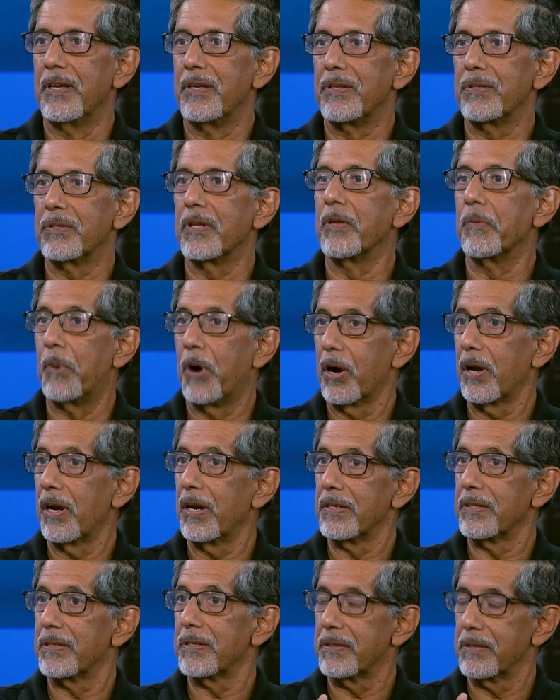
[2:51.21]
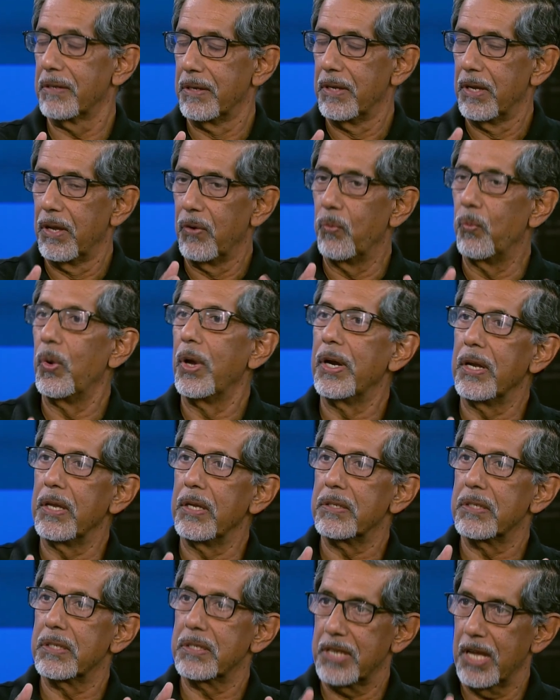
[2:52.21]
So the model is very
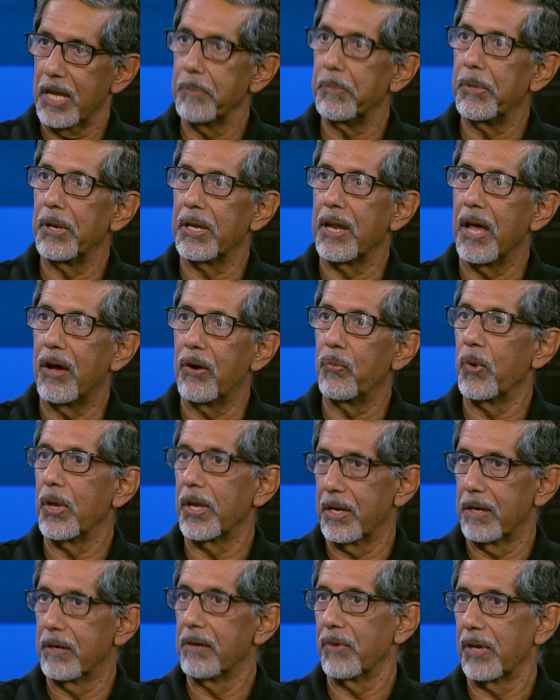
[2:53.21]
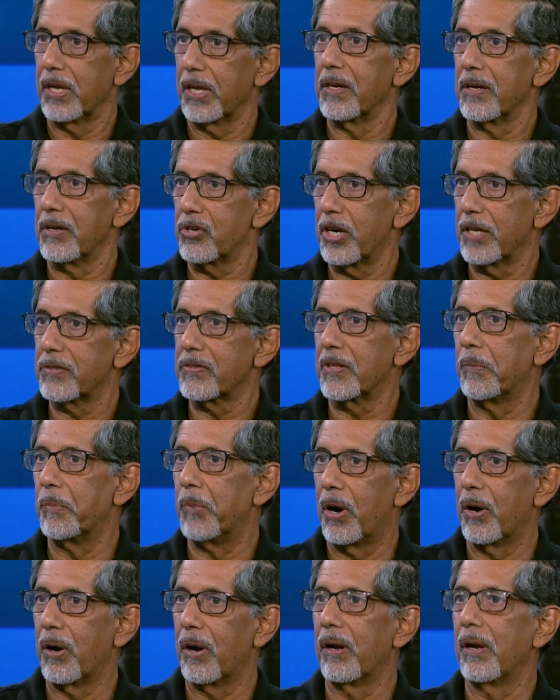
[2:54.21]
stable now. We can trust the
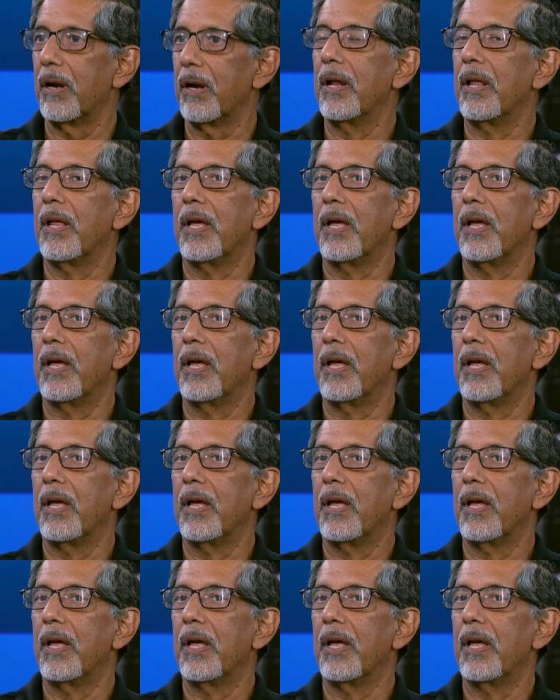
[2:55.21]
model.